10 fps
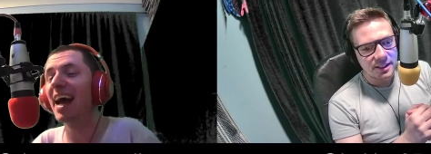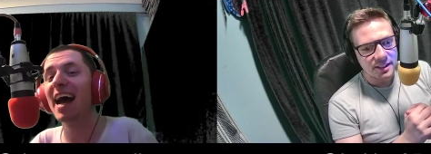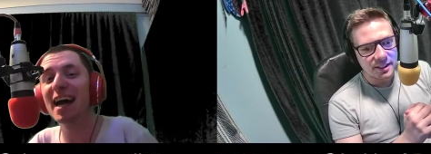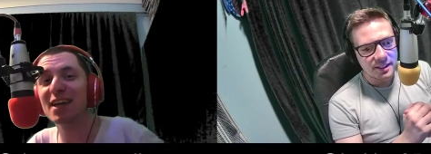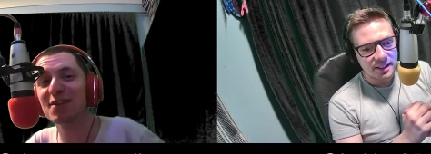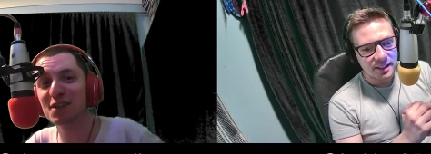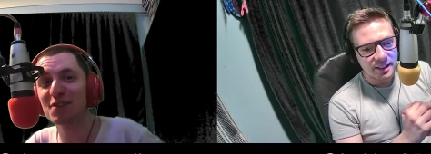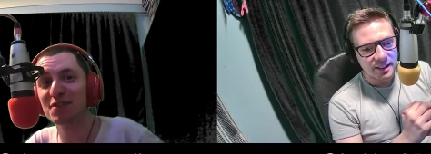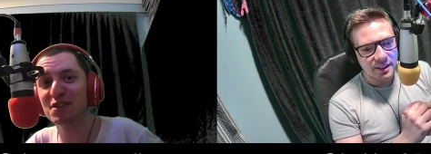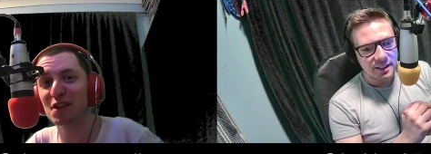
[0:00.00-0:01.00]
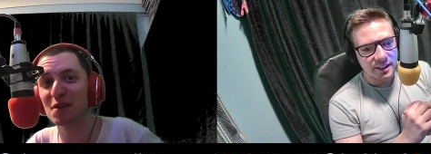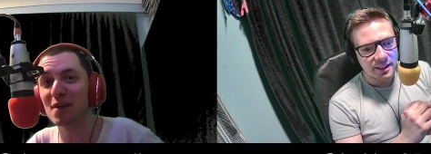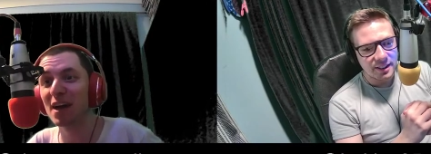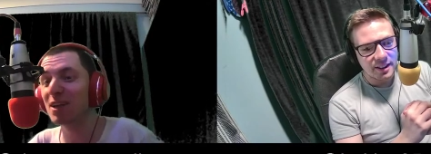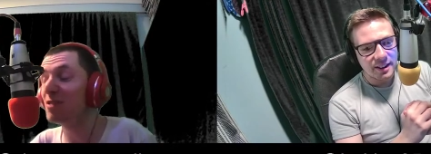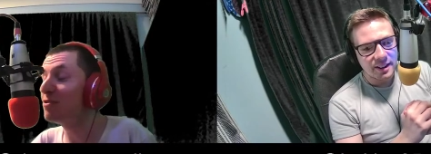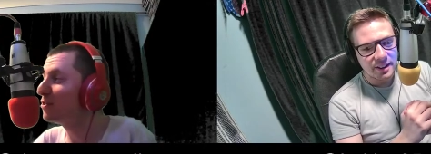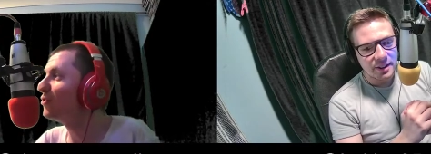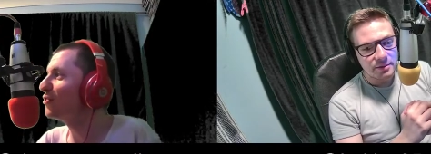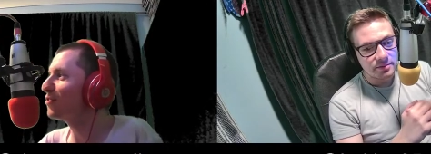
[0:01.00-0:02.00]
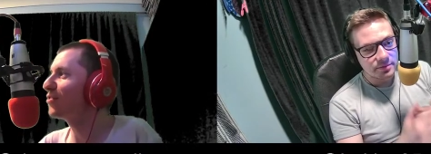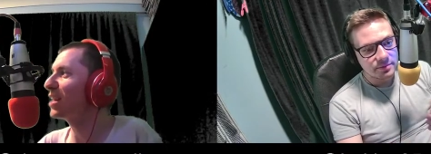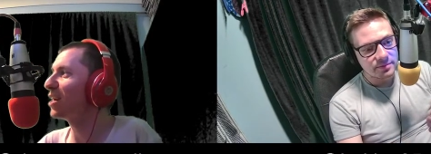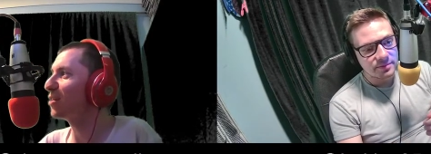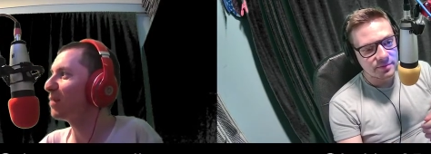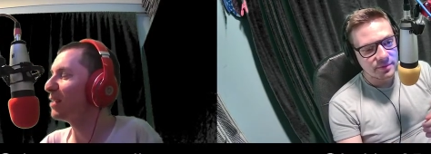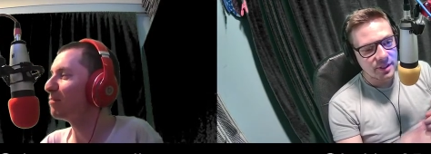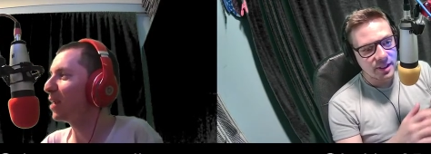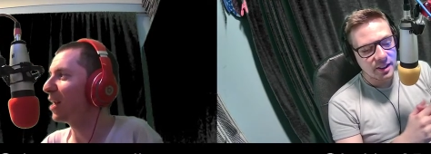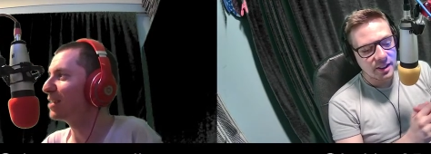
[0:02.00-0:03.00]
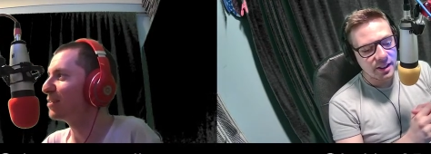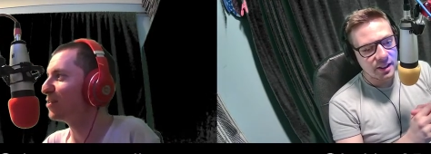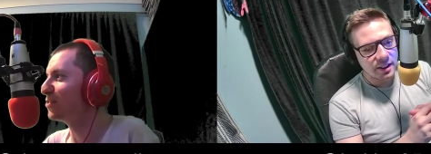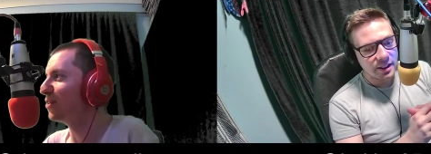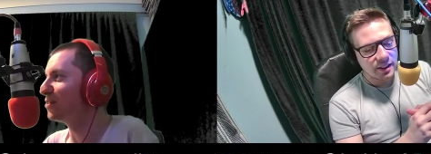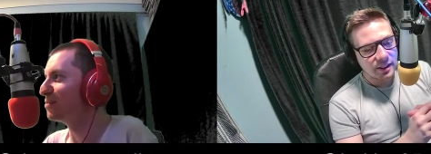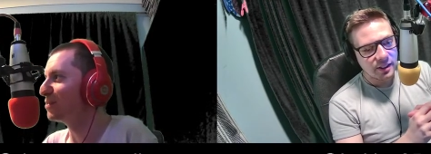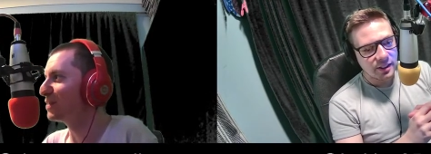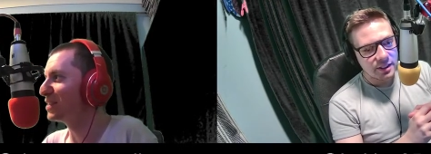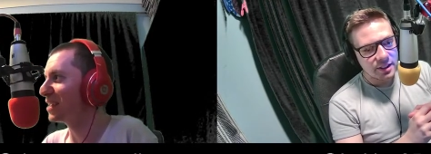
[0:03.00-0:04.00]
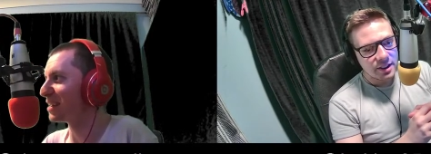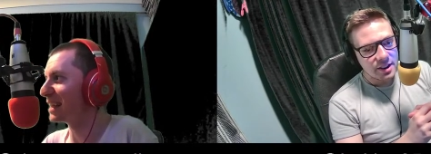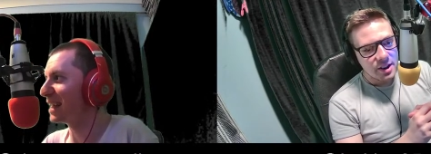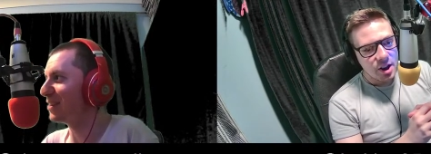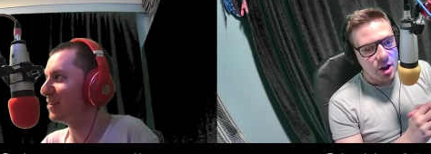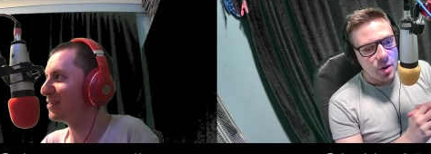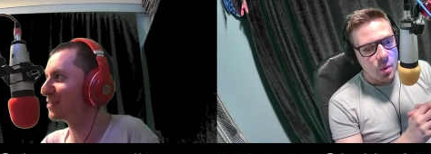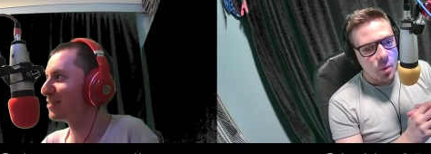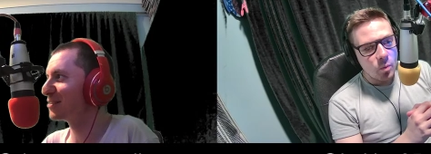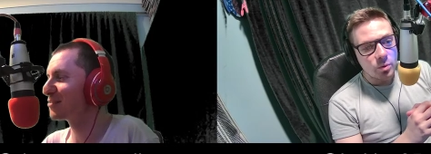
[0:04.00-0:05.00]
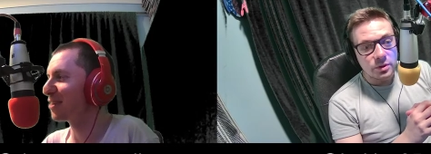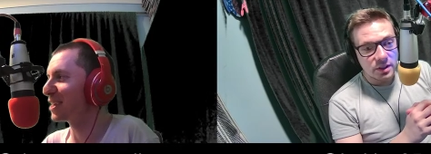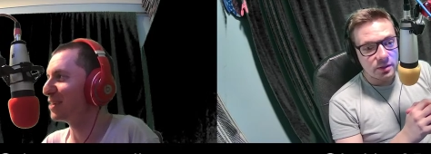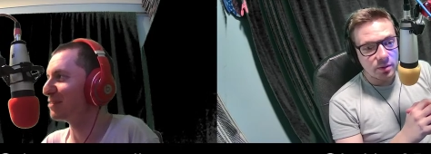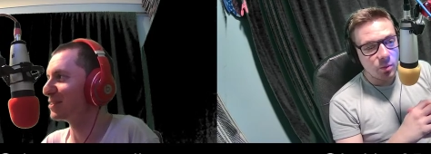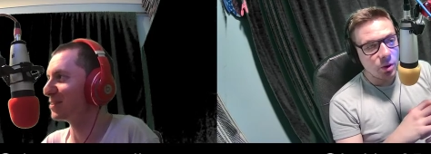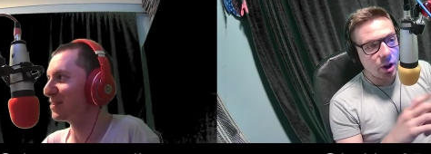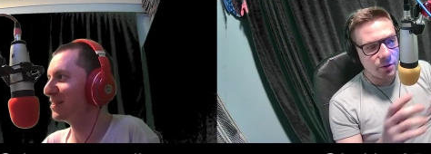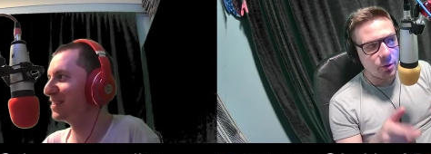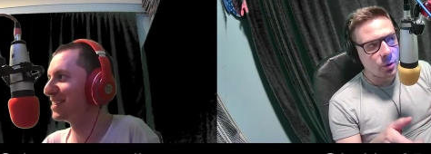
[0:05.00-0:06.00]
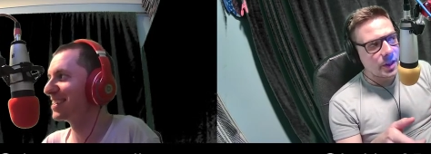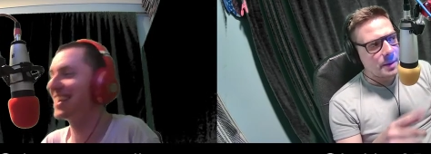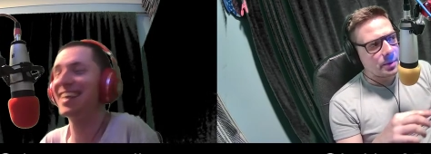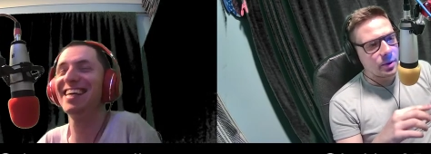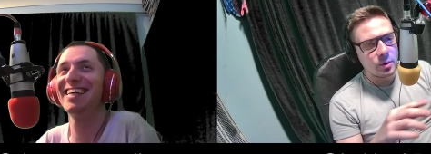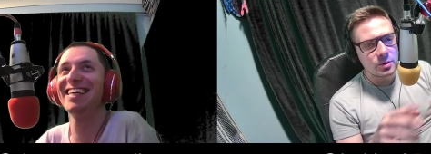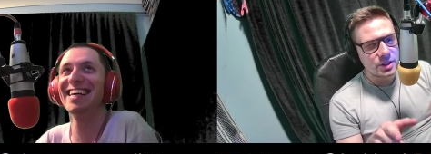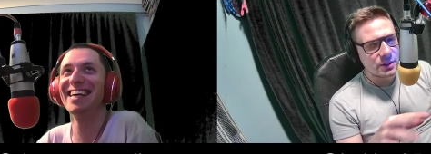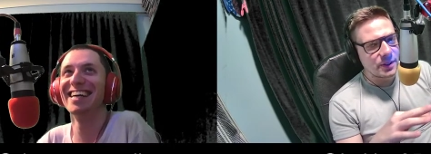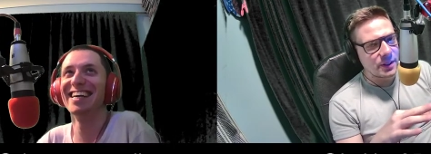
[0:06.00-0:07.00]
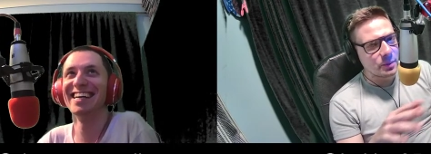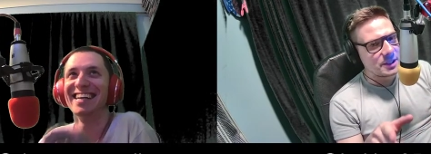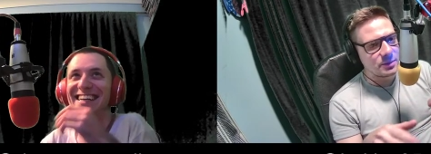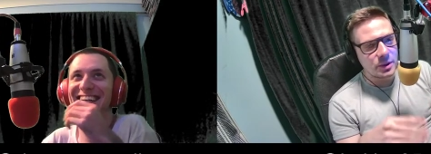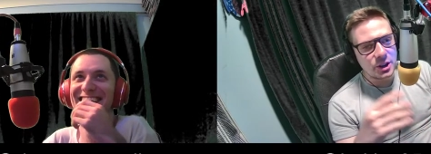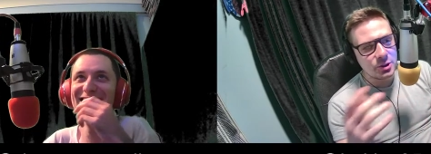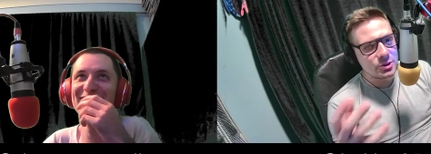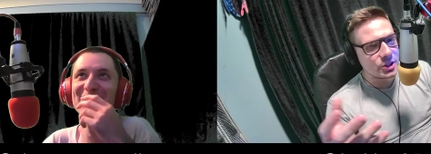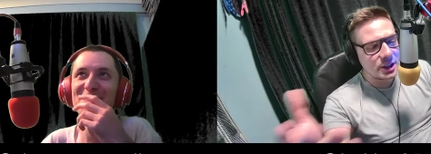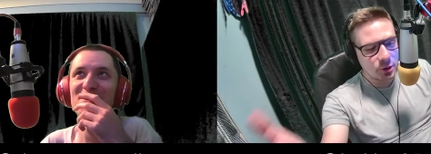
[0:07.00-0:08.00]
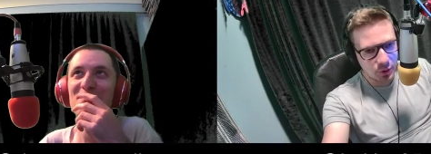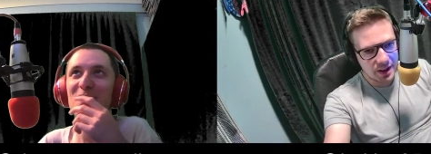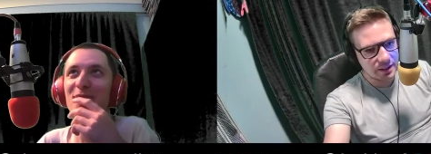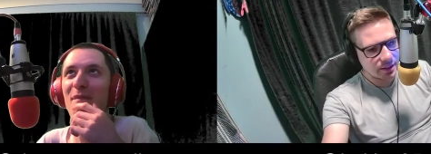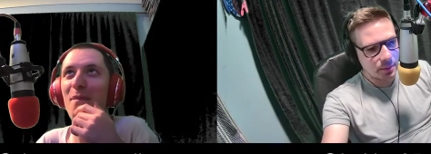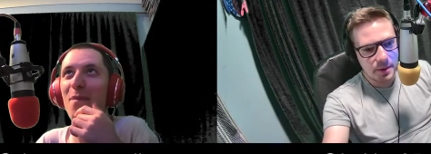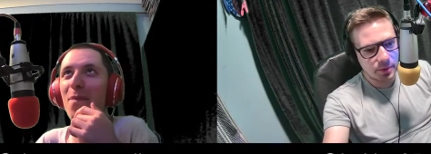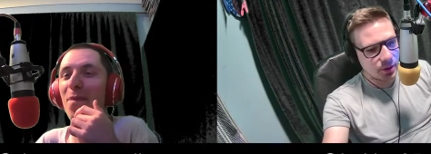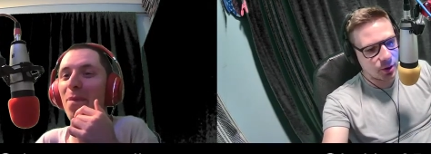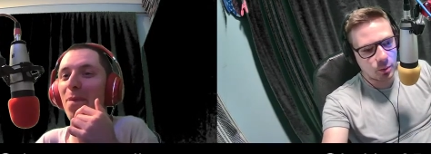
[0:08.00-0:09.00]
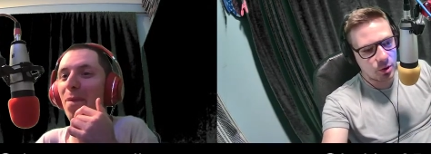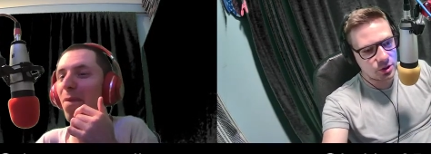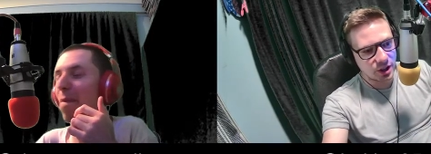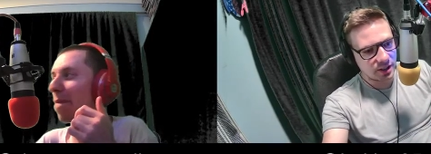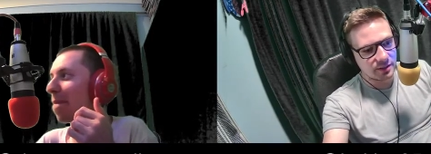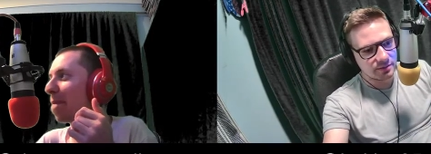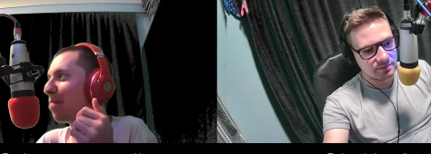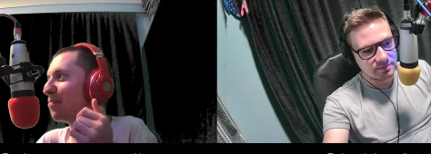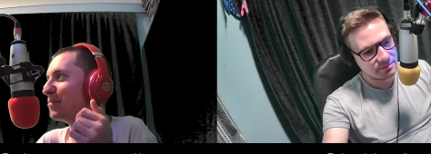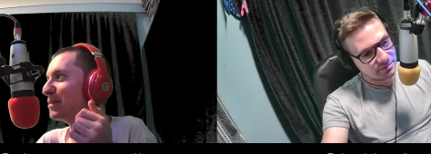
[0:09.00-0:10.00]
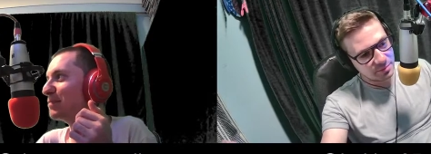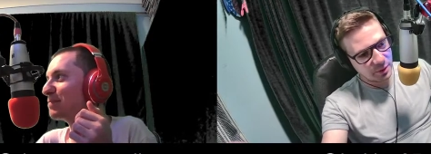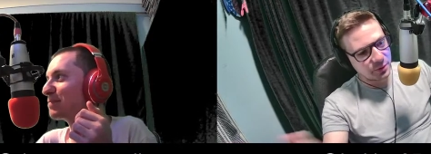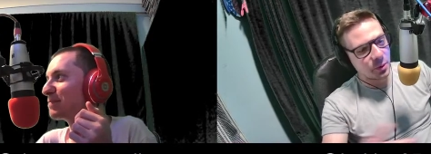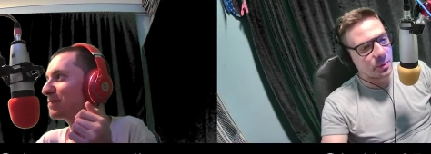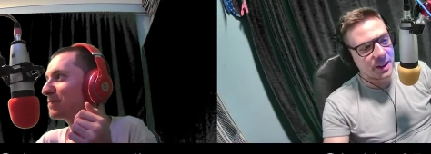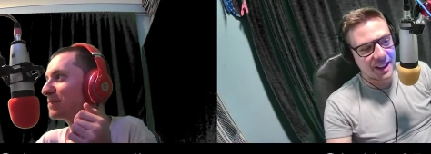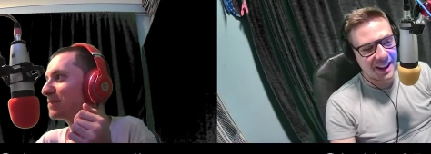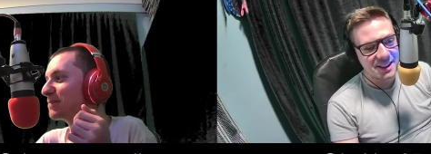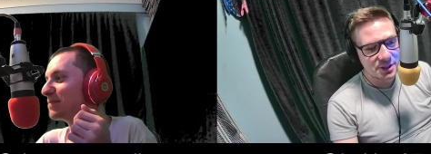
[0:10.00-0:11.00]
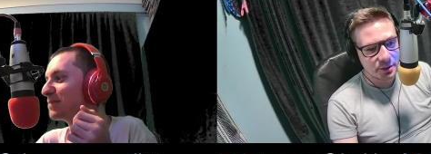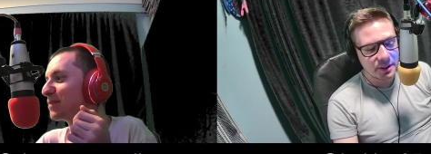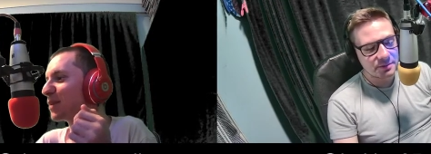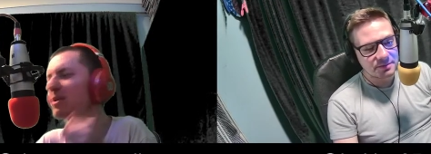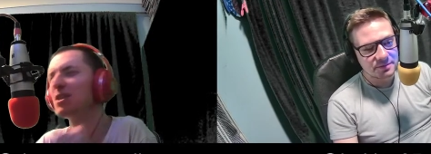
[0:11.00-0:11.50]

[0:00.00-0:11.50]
Speaker 1: Hello, YouTube. You, you, you just think I went polite on, on you all of a sudden? Did that not strike you at all? Well, I
Speaker 2: thought that, but also the fact that we we usually greet the people that are watching before we get into it.
Speaker 1: We